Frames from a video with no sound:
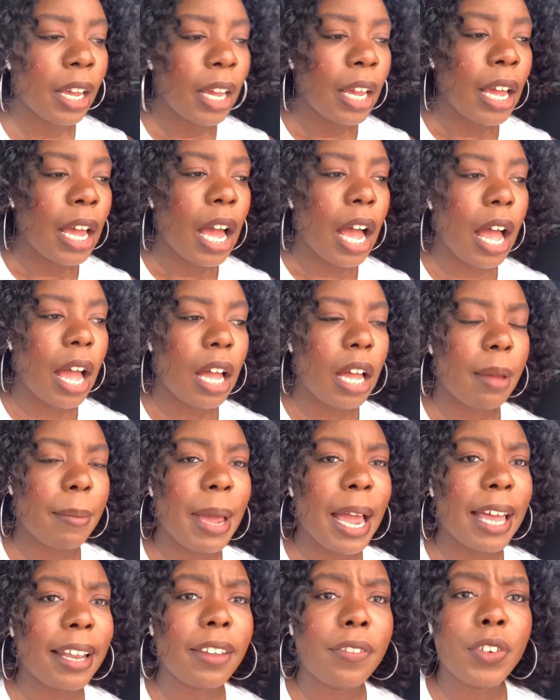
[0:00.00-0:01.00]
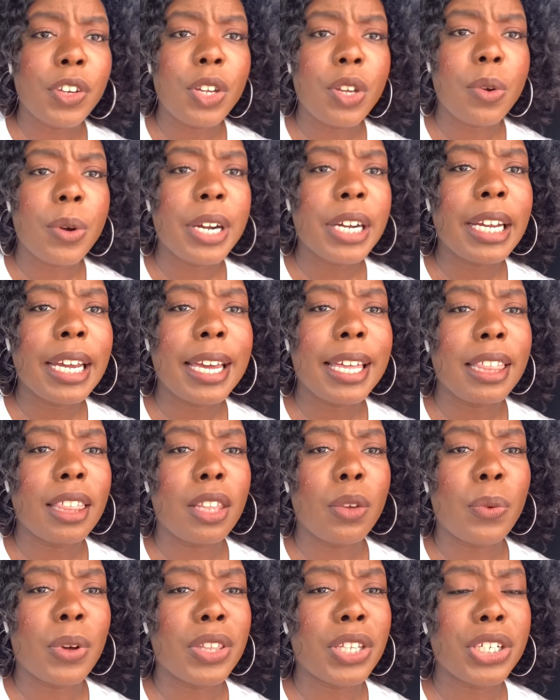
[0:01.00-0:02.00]
I live in New York and the
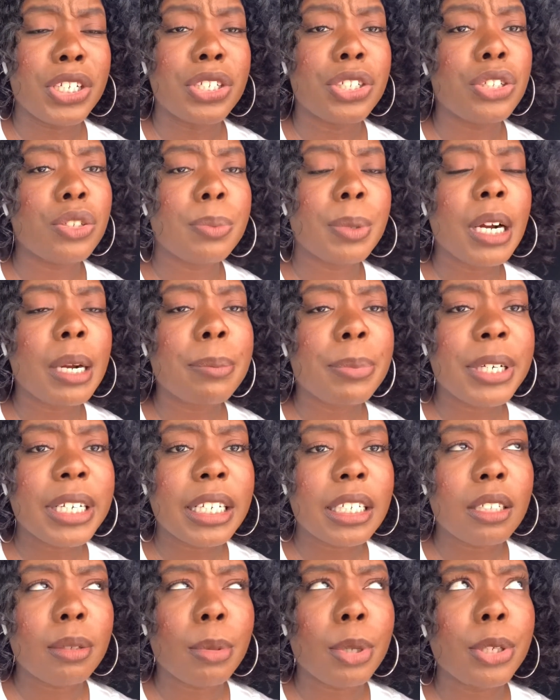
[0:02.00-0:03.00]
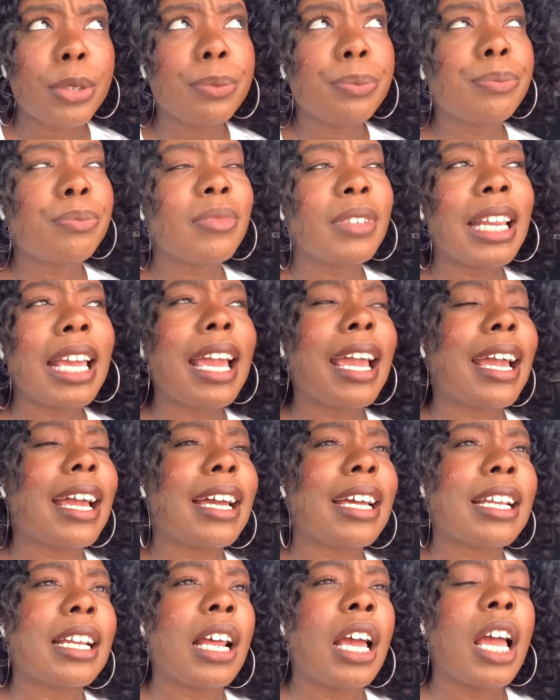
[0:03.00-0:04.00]
weather is super unpredictable,
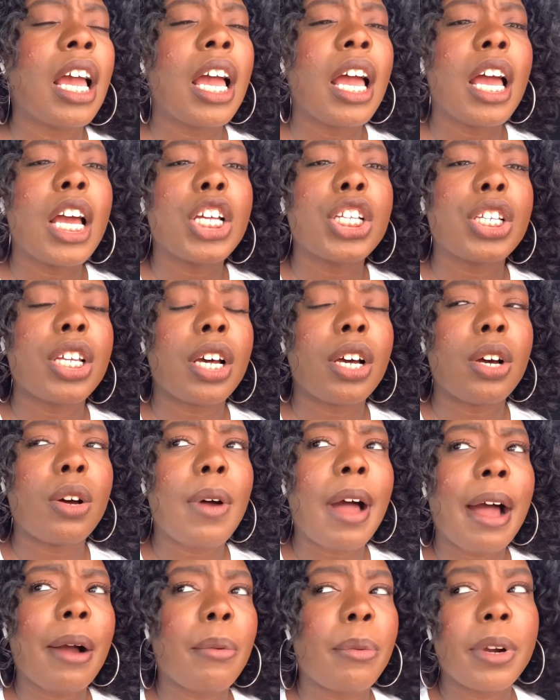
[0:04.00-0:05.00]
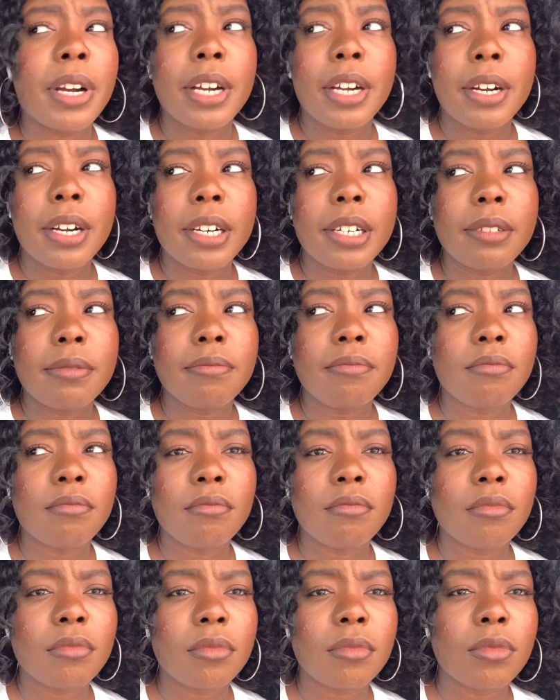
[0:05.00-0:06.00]
and so
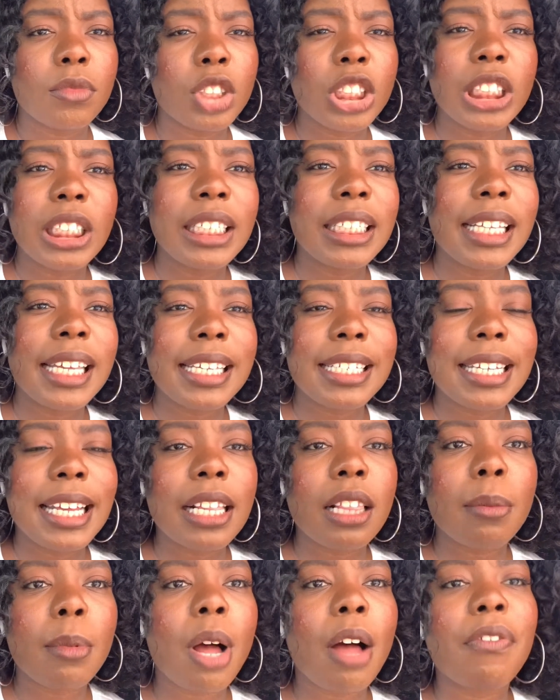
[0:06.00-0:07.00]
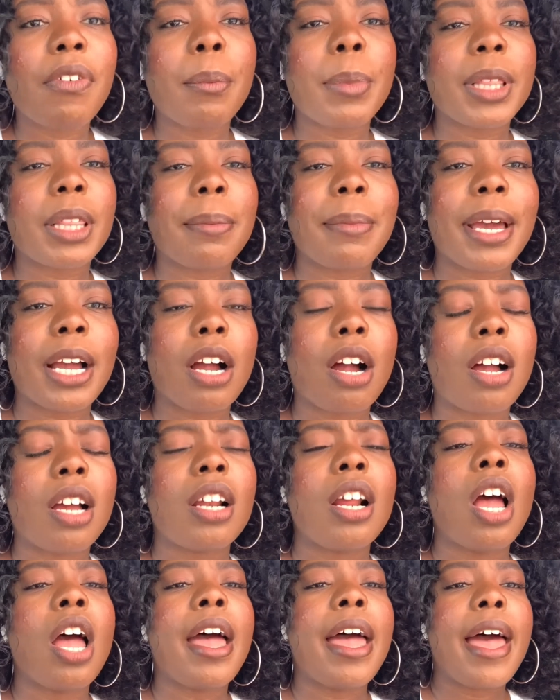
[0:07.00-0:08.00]
to like take them off and put them back on
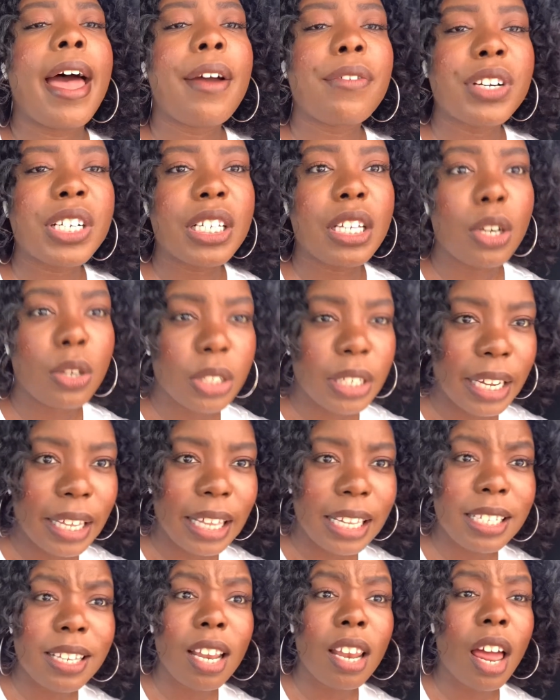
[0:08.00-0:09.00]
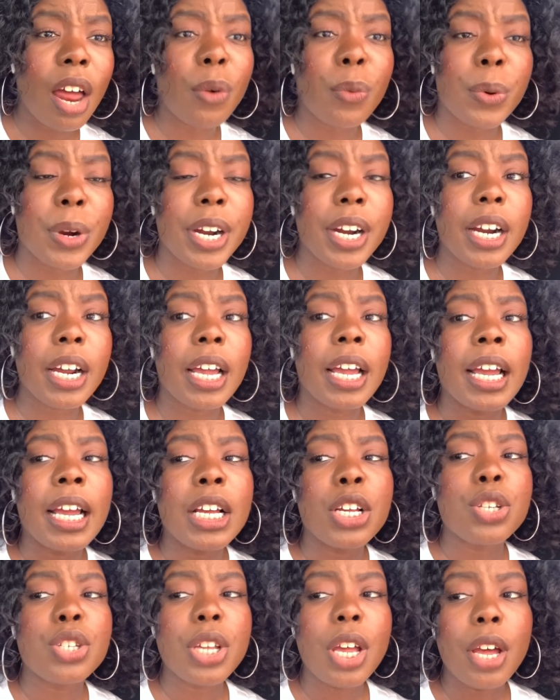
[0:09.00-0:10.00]
every single day, that's a lot of work.
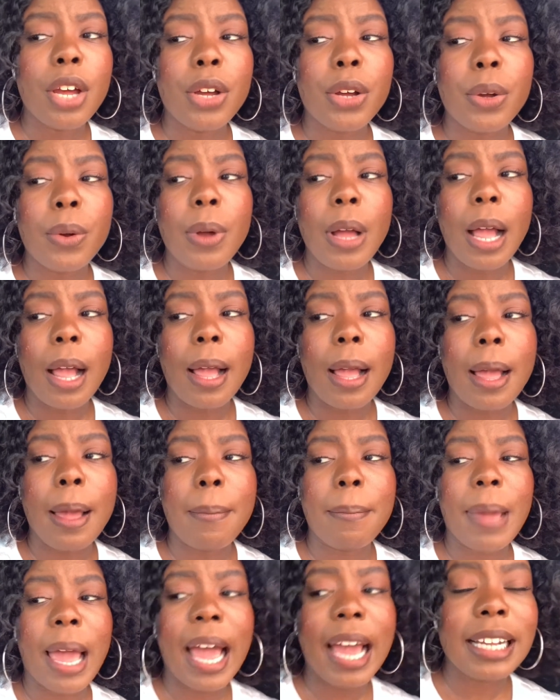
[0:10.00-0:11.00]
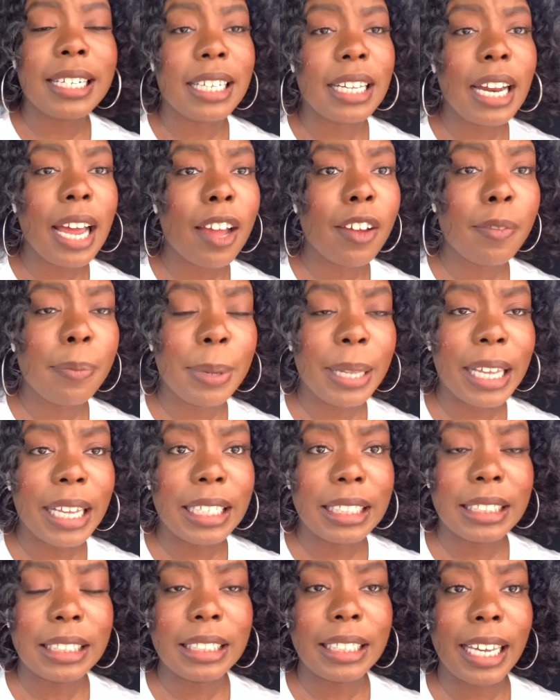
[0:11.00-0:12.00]
So I did have
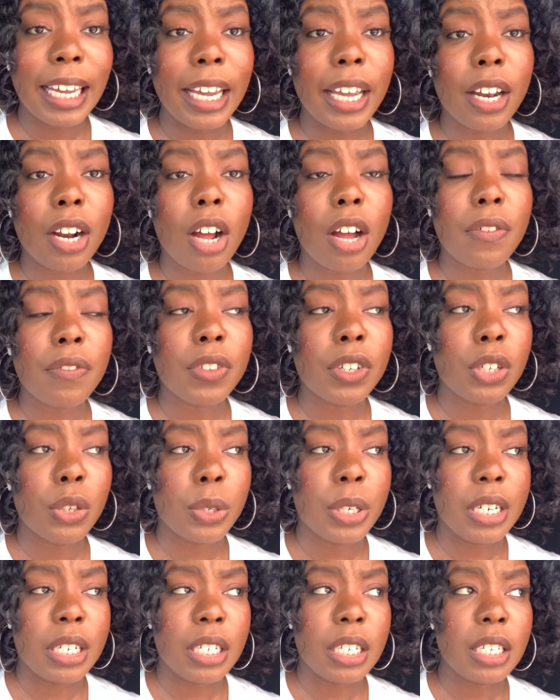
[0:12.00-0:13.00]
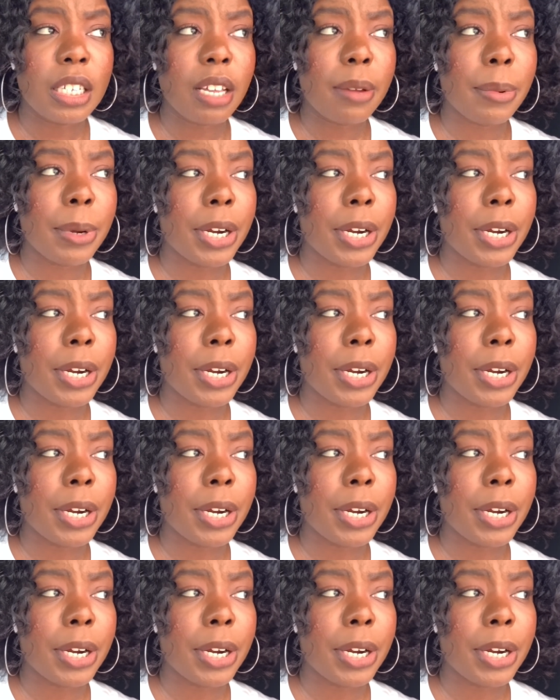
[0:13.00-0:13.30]
plans to take it off the doors this summer.